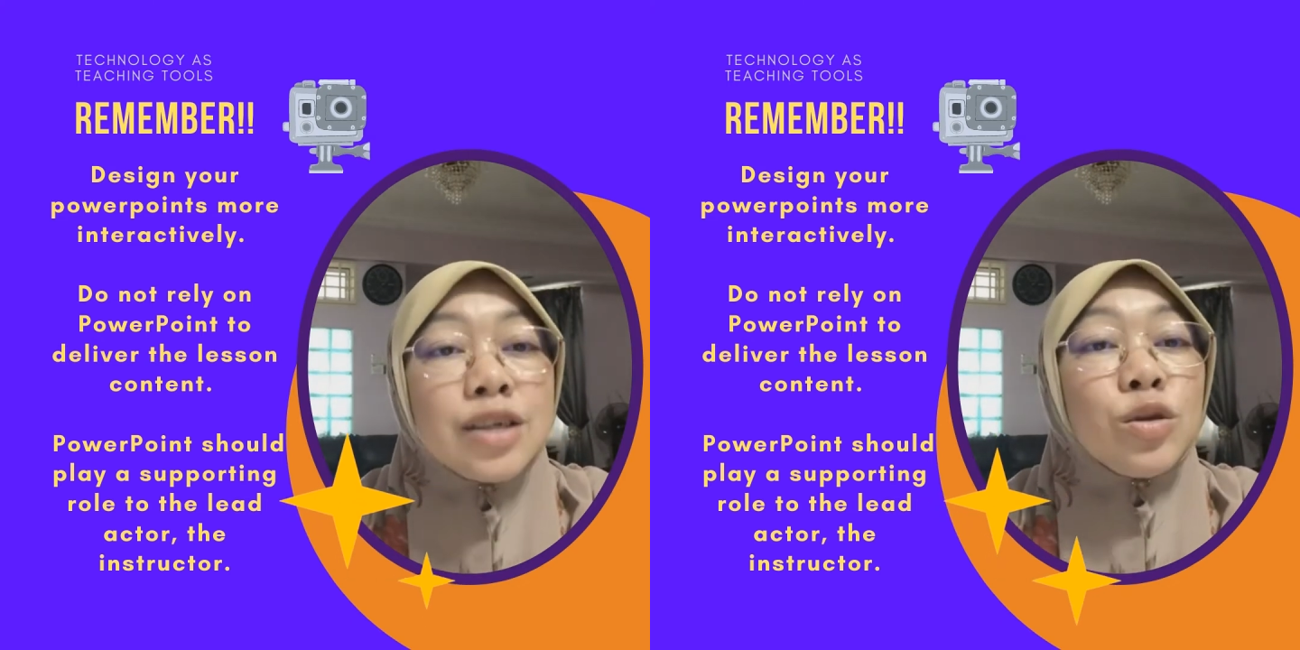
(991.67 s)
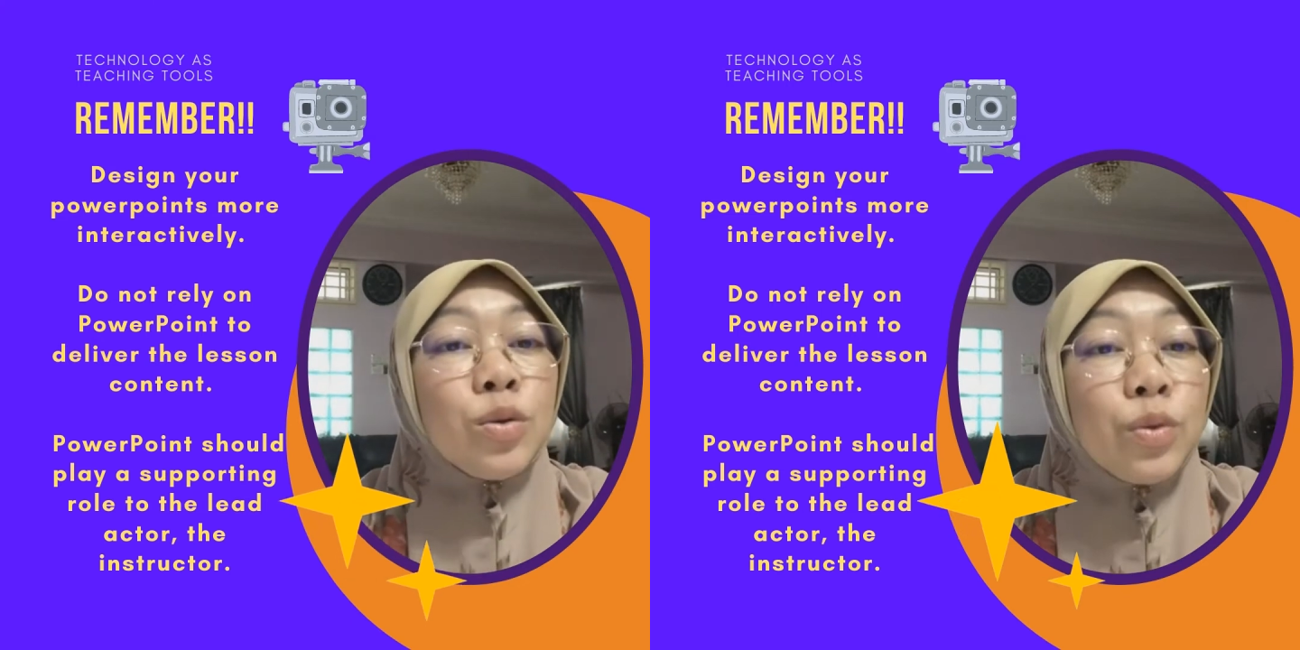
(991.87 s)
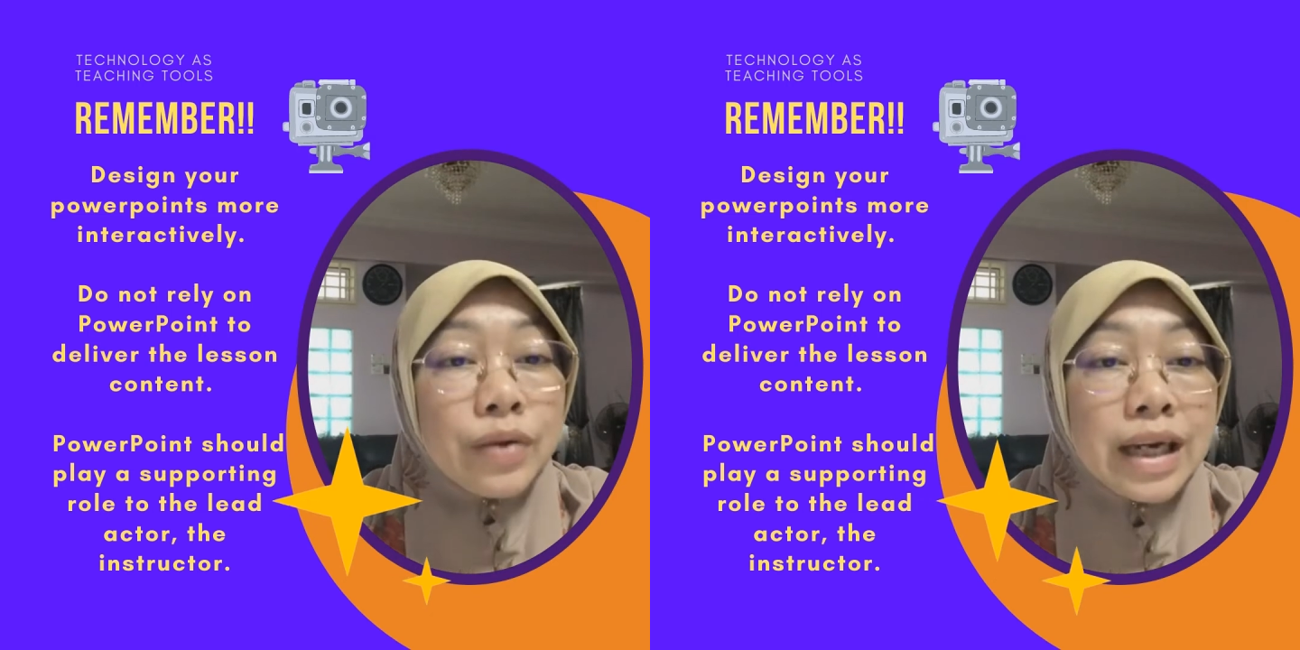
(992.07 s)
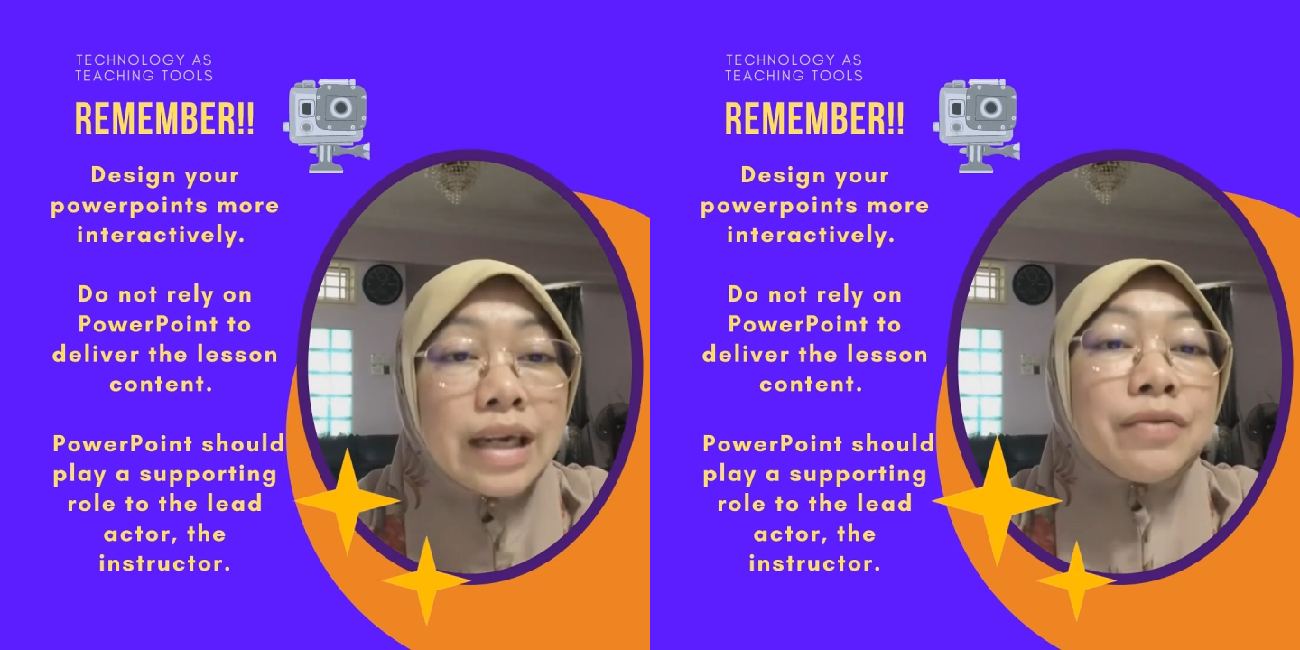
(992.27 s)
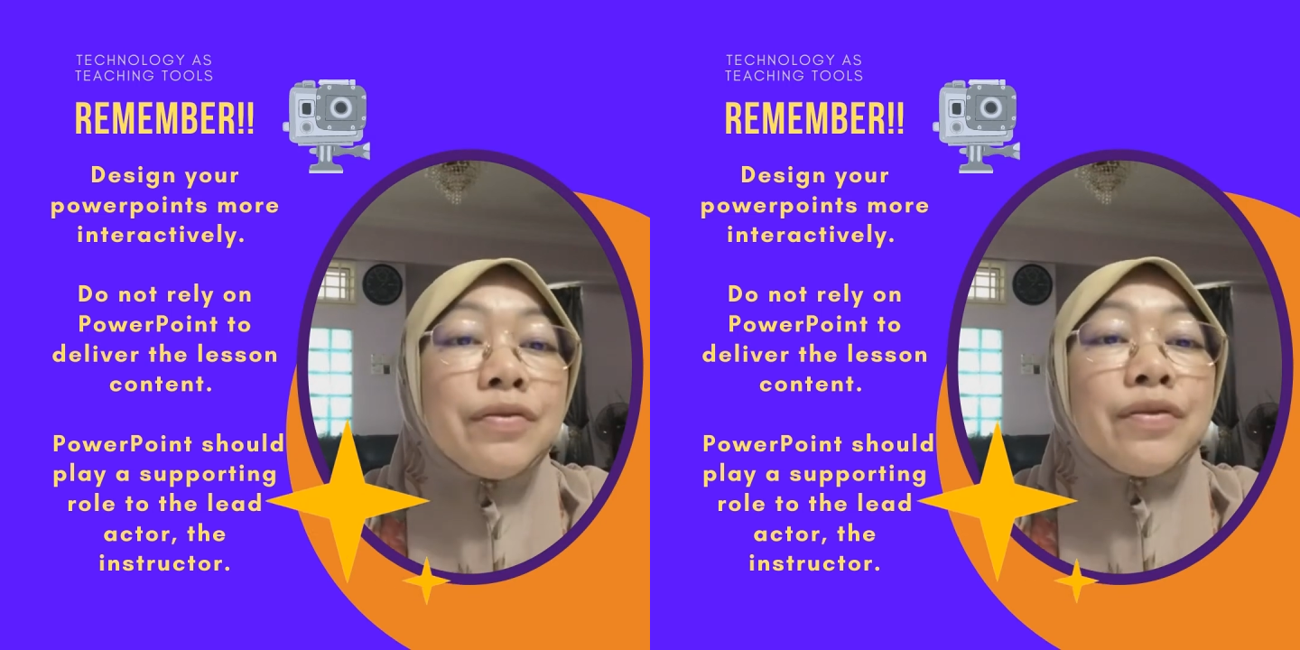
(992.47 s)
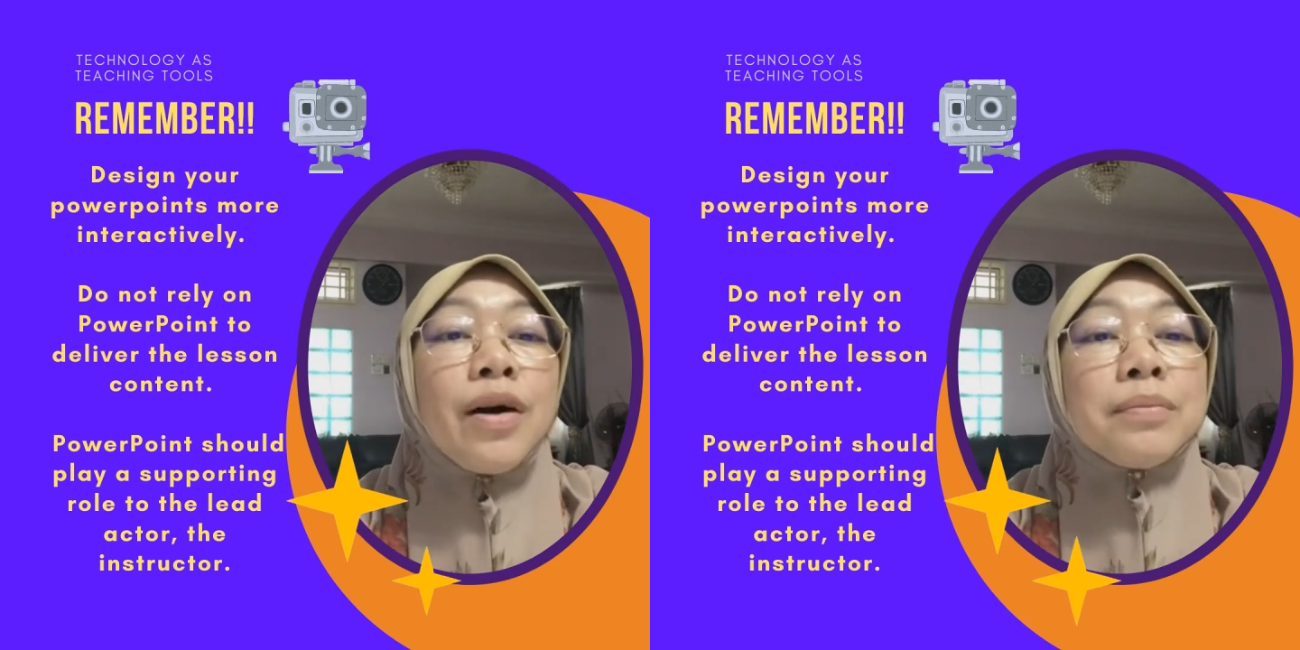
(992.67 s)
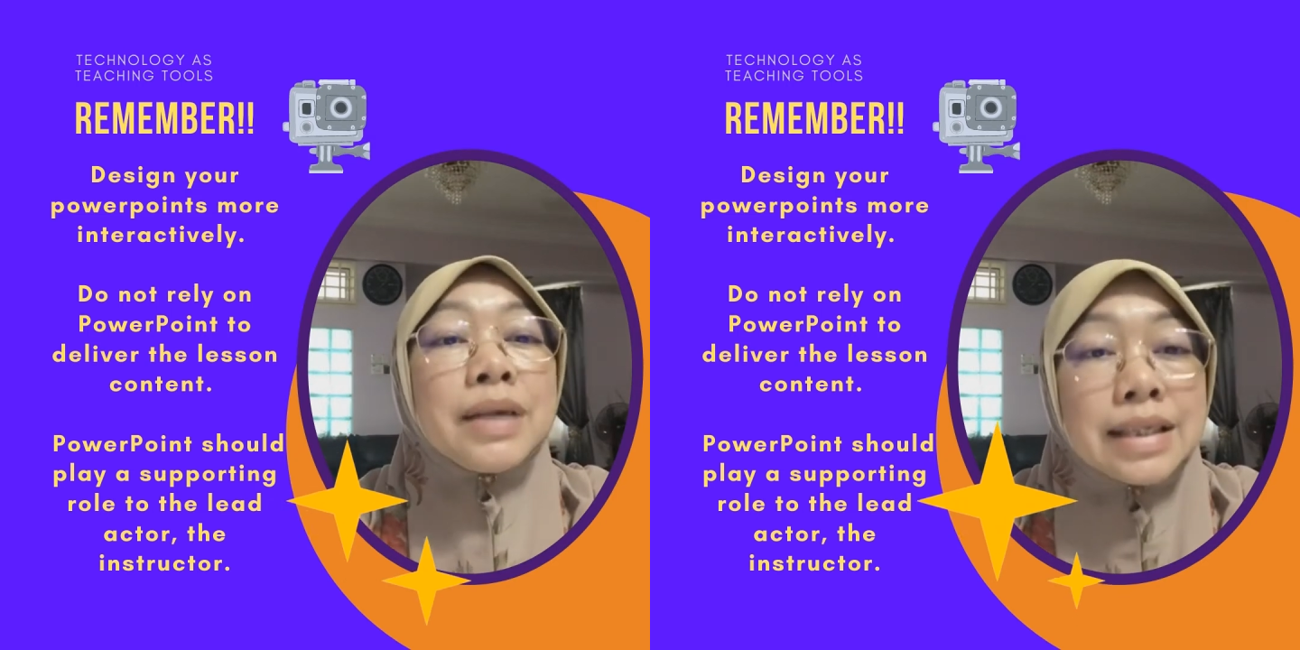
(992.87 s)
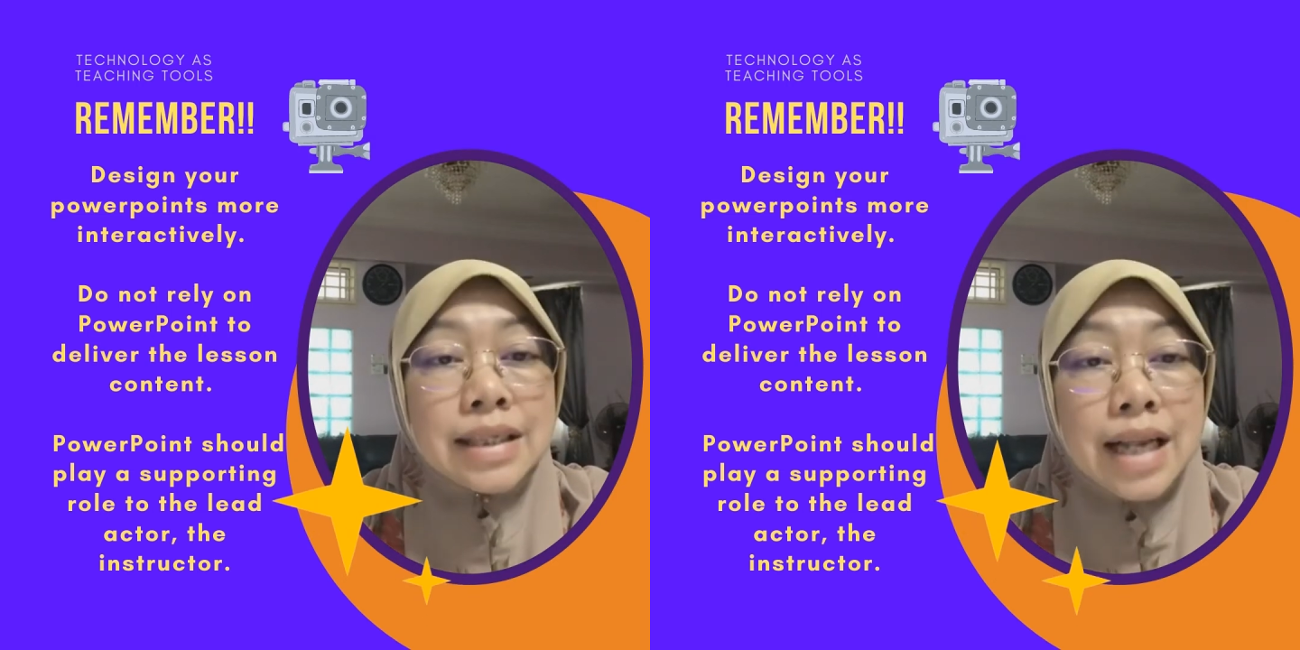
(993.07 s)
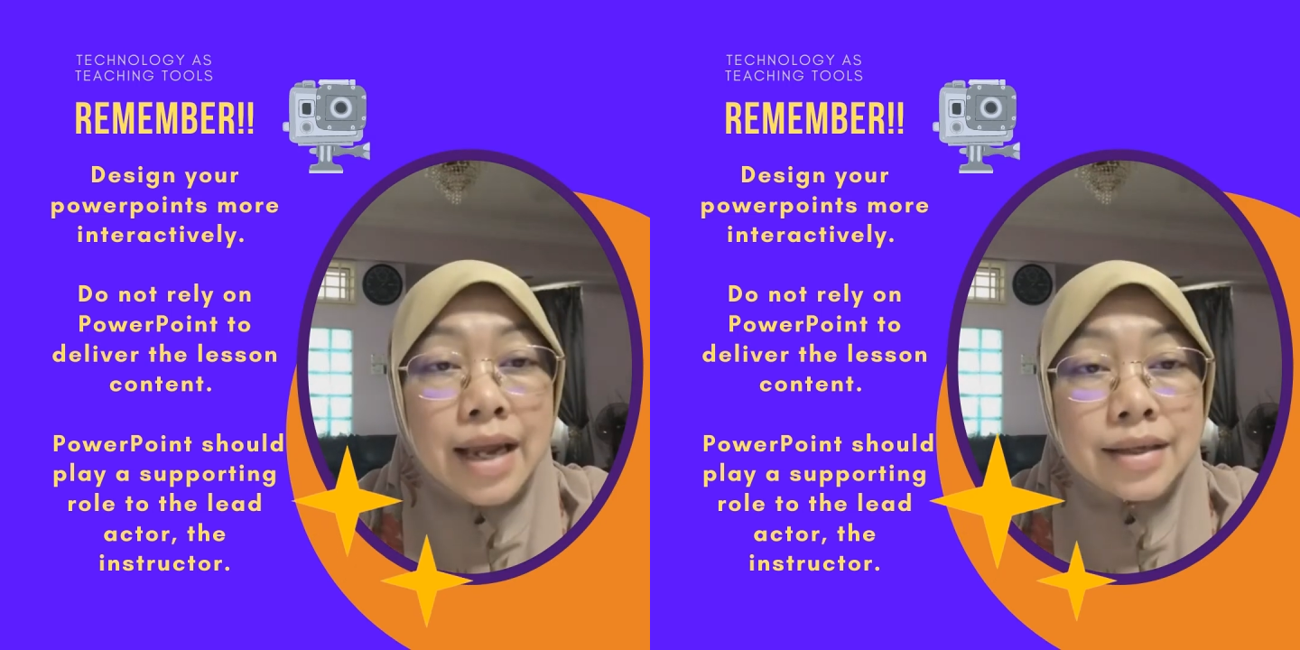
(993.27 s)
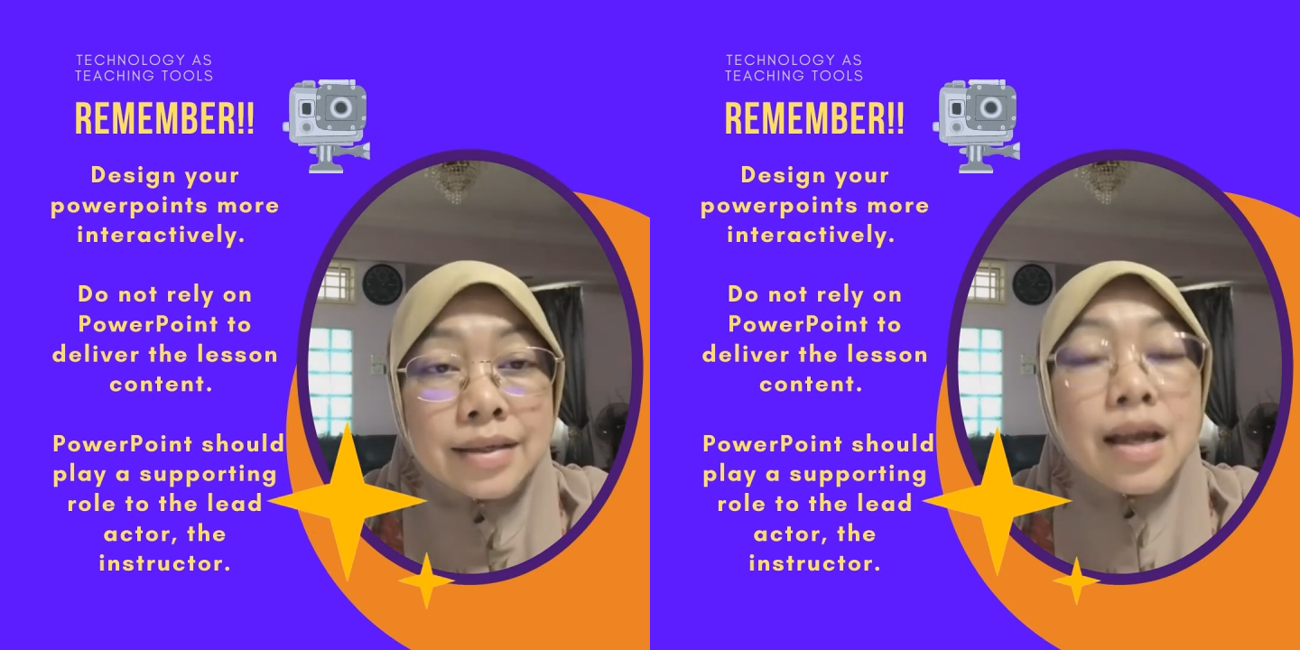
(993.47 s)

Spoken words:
to read from the slides.